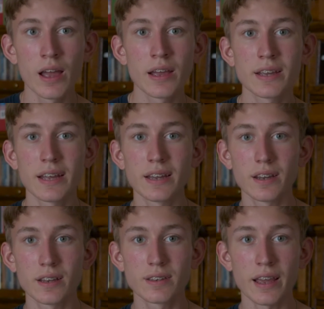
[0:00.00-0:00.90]
can
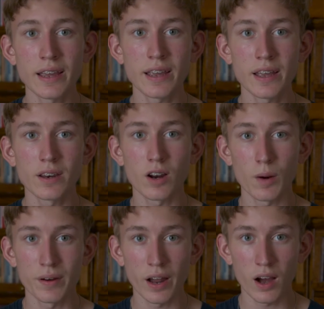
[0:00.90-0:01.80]
take in
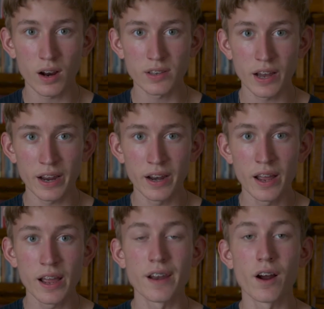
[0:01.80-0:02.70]
carbon dioxide
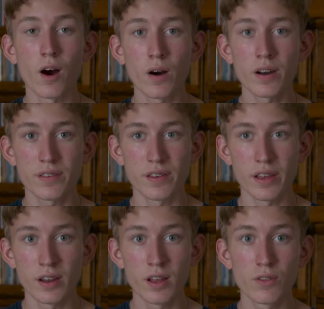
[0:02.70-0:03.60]
and harness it
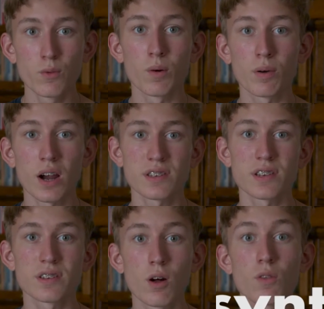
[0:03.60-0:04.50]
through a process called